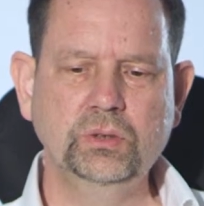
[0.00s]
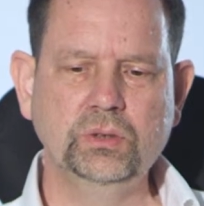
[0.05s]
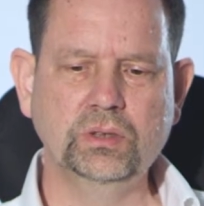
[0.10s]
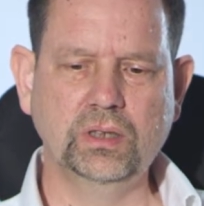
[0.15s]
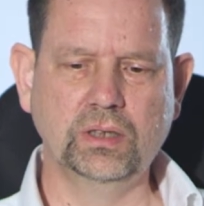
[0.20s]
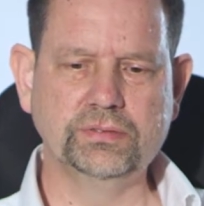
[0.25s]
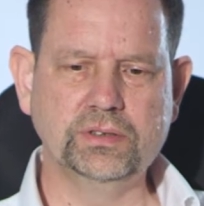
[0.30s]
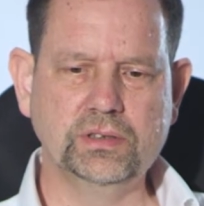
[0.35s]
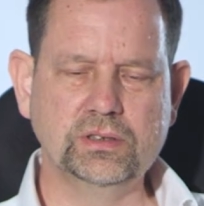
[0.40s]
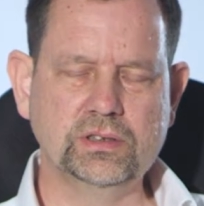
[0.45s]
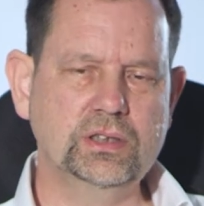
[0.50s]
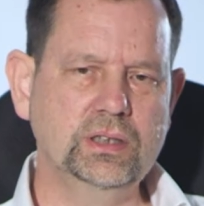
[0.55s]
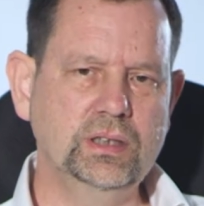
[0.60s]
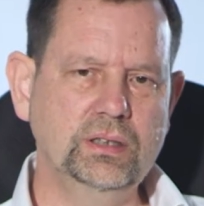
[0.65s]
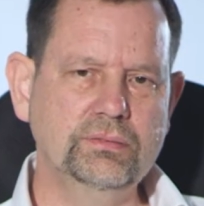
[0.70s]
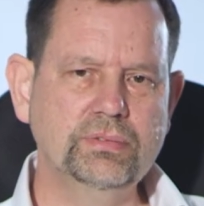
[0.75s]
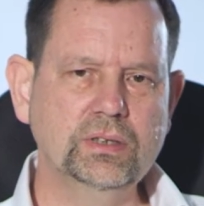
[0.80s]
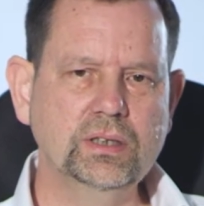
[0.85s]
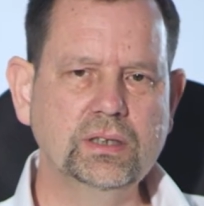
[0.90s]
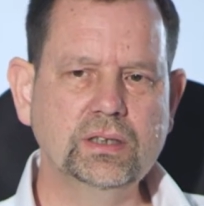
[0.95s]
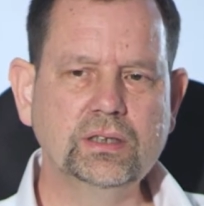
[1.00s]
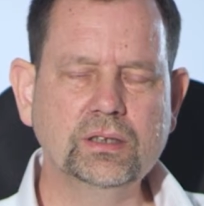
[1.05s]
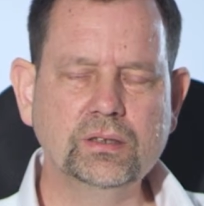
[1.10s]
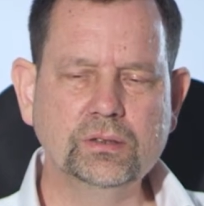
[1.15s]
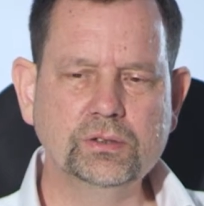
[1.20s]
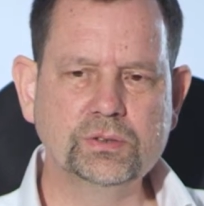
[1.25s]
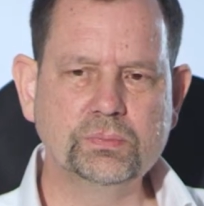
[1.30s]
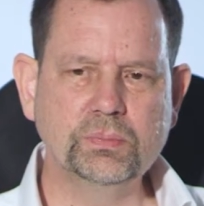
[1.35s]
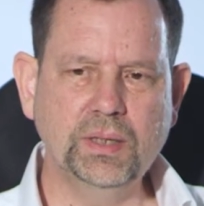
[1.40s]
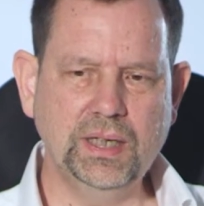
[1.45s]
You can often see
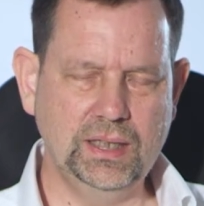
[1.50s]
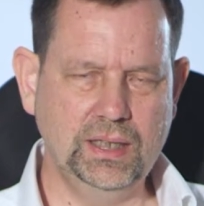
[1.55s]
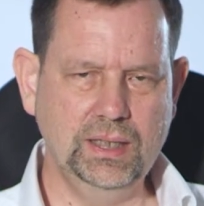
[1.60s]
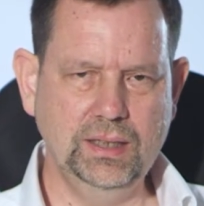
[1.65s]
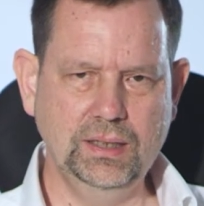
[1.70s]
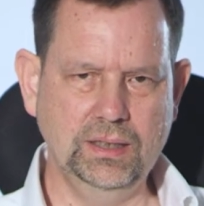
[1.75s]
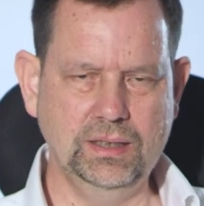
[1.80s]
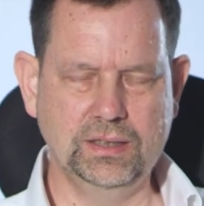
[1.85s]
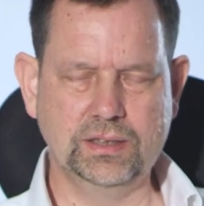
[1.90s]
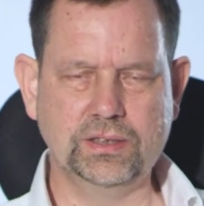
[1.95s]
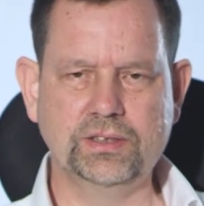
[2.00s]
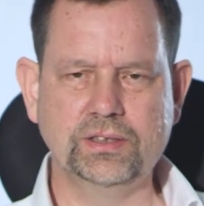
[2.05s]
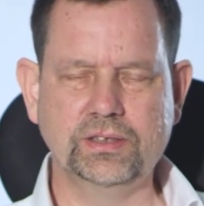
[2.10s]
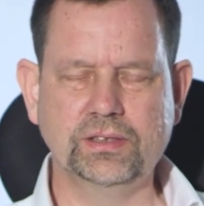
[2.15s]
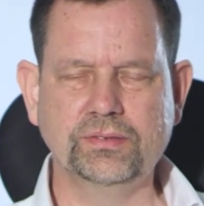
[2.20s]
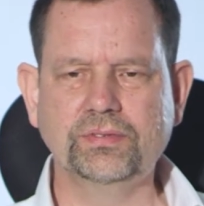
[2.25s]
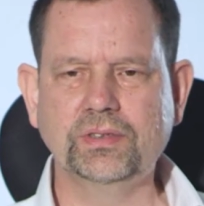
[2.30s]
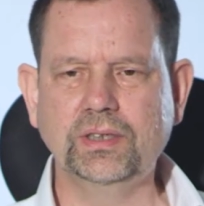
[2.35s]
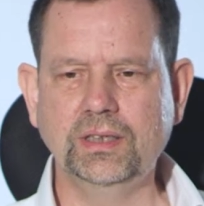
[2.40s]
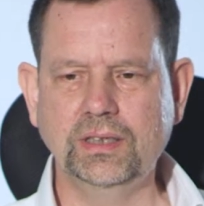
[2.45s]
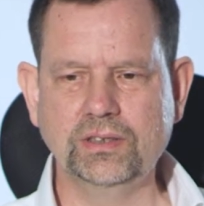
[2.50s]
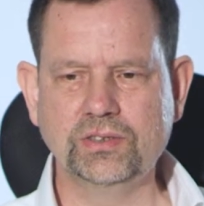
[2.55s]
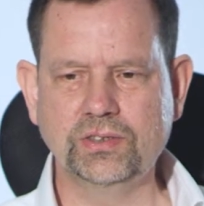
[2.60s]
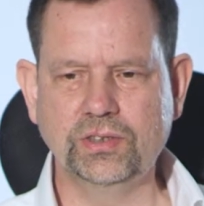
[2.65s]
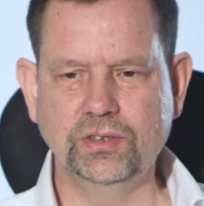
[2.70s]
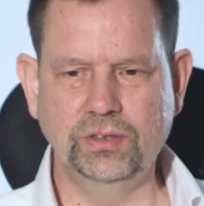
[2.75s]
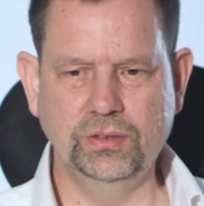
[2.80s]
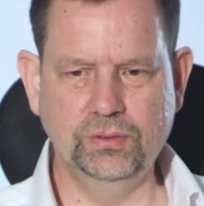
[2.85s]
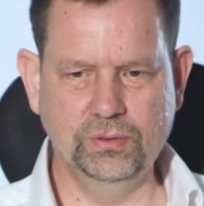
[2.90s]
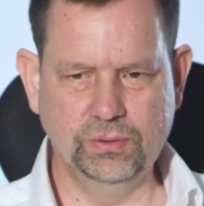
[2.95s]
Virgos making lists of things
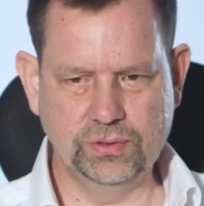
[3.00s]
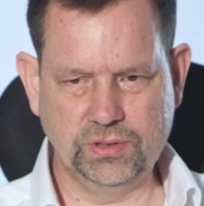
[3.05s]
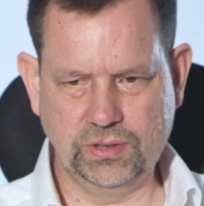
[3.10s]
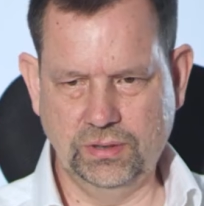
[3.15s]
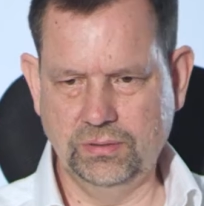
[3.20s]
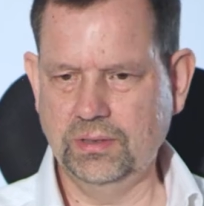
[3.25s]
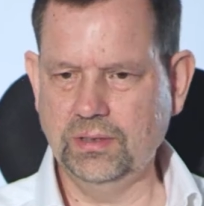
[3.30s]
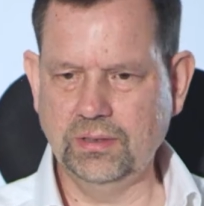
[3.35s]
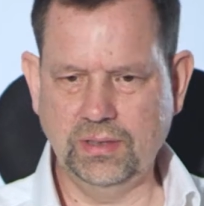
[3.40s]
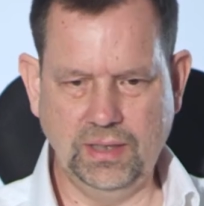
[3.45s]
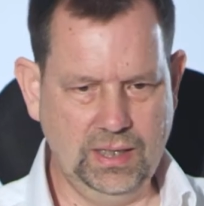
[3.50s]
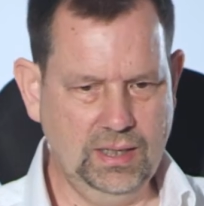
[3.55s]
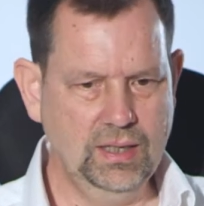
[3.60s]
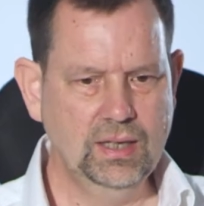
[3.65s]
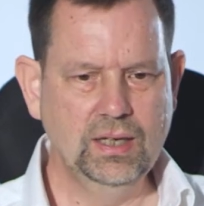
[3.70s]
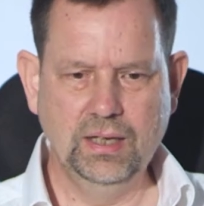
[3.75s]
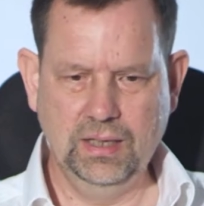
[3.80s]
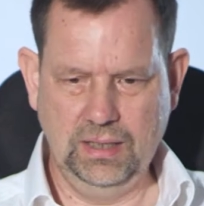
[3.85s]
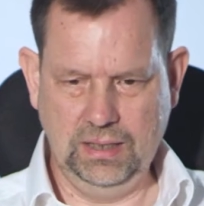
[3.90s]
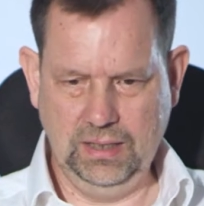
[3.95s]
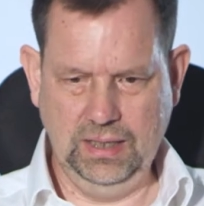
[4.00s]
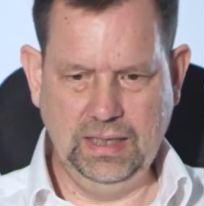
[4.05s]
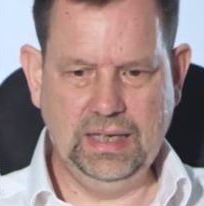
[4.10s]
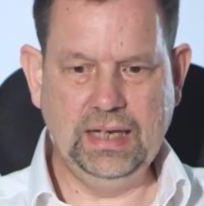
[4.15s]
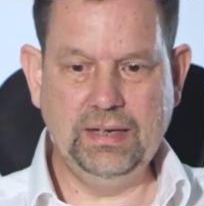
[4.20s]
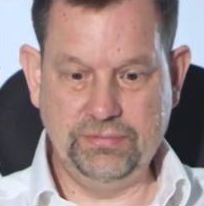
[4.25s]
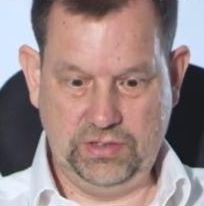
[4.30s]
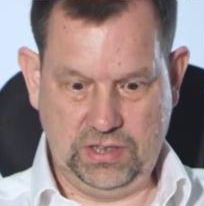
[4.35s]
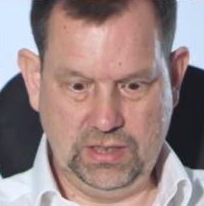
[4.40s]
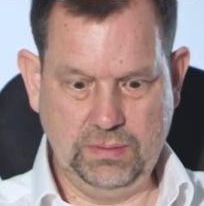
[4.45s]
to do so that they
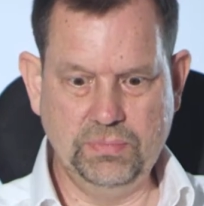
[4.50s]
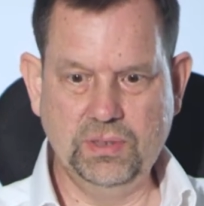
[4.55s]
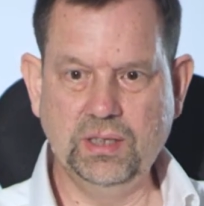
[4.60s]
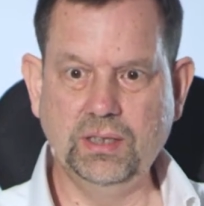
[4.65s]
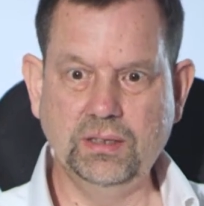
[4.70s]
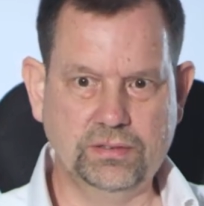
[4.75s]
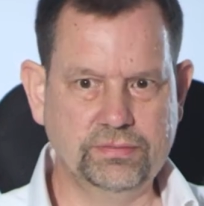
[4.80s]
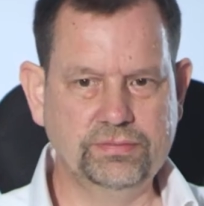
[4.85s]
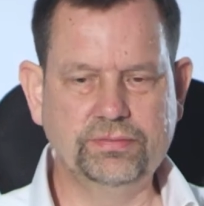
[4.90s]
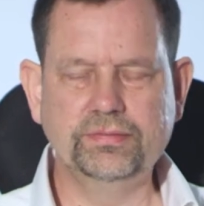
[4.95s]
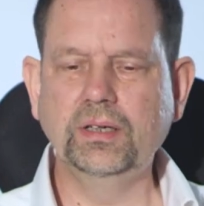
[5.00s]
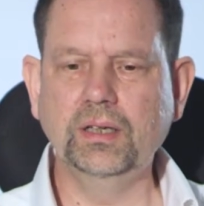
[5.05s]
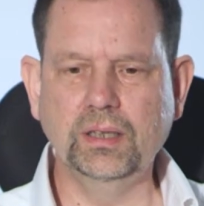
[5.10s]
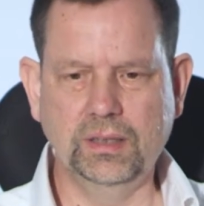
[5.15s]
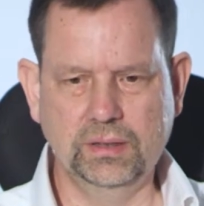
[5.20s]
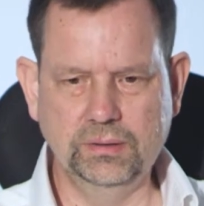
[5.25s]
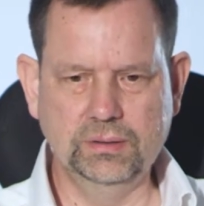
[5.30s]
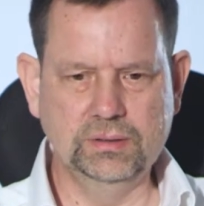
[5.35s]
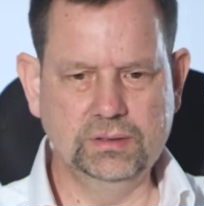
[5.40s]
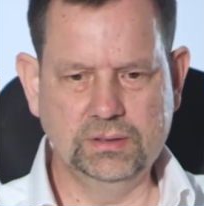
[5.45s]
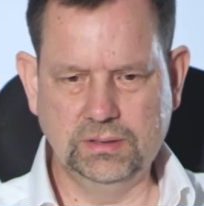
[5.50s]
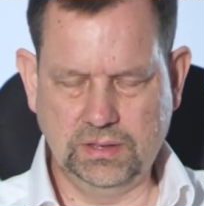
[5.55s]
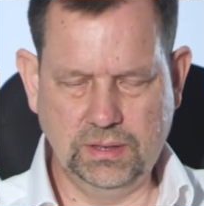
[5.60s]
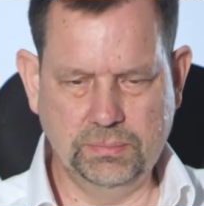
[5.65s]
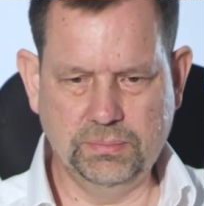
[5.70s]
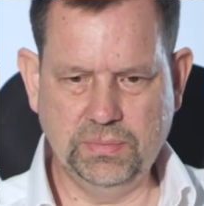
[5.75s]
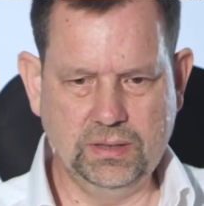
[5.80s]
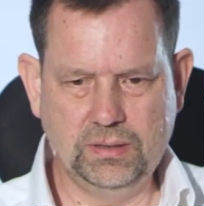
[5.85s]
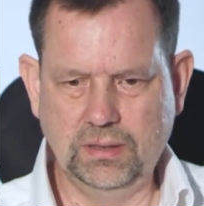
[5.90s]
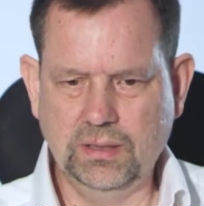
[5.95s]
have something to follow and
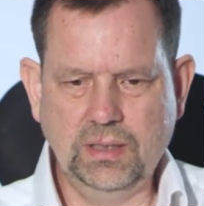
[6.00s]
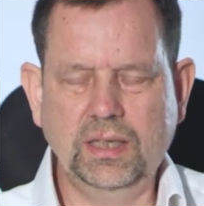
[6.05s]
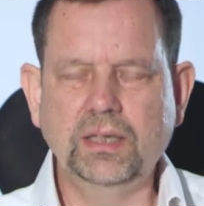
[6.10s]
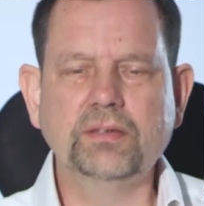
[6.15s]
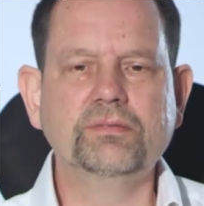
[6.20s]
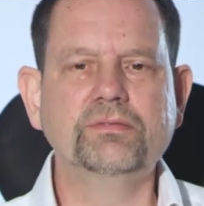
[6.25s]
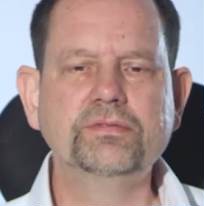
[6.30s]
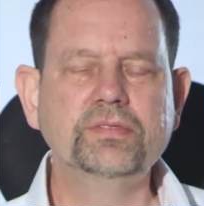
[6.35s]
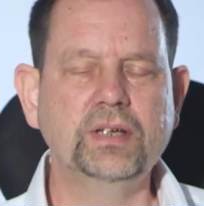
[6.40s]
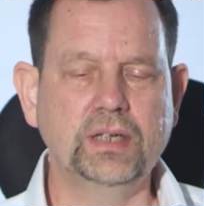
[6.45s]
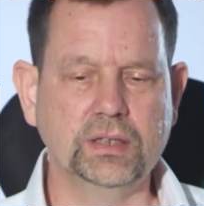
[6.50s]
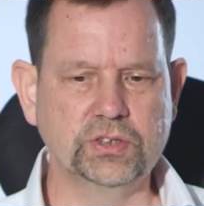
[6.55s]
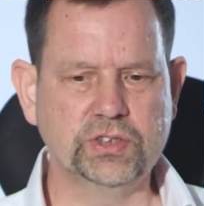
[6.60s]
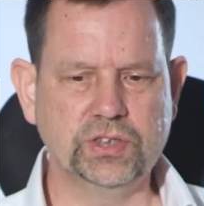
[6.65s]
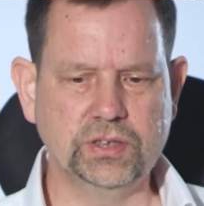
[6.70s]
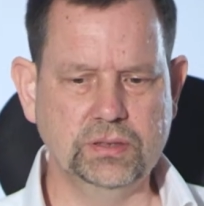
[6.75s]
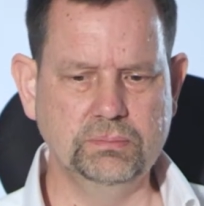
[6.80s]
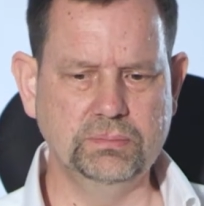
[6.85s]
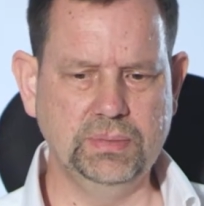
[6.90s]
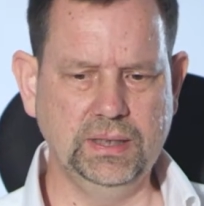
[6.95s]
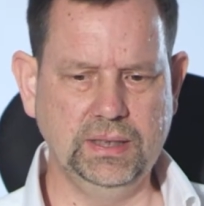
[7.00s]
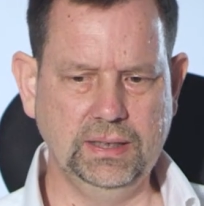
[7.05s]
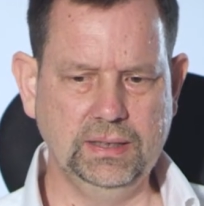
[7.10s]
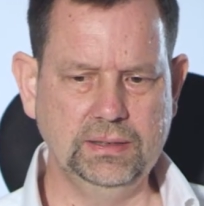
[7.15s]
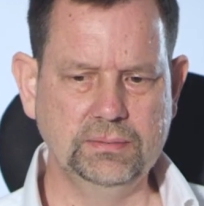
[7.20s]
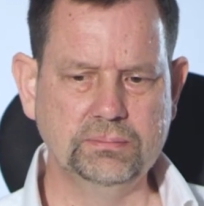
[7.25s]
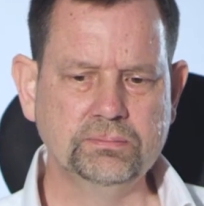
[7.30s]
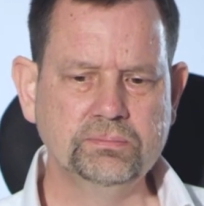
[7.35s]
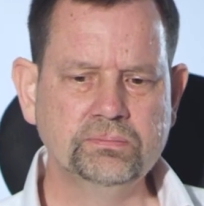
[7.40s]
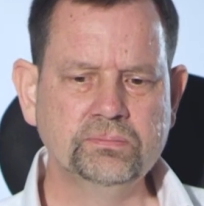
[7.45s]
something that they can function
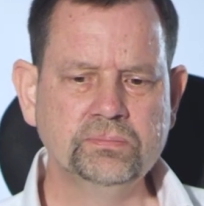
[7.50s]
by.